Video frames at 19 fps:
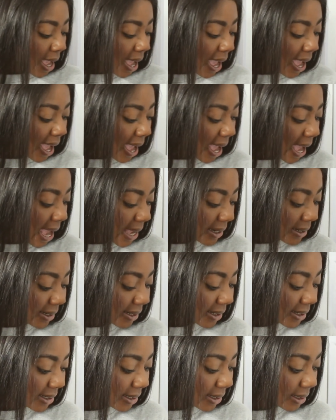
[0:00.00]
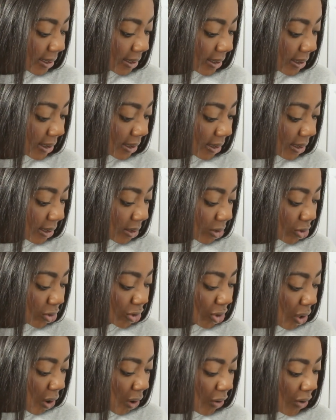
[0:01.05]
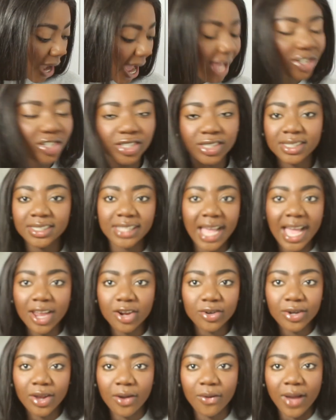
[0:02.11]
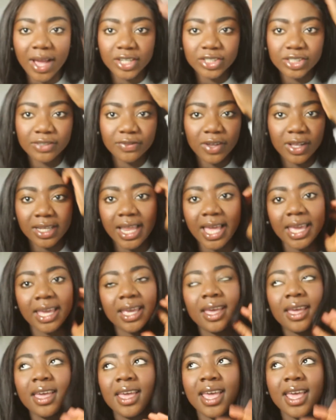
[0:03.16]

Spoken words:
And so I don't know, I just felt like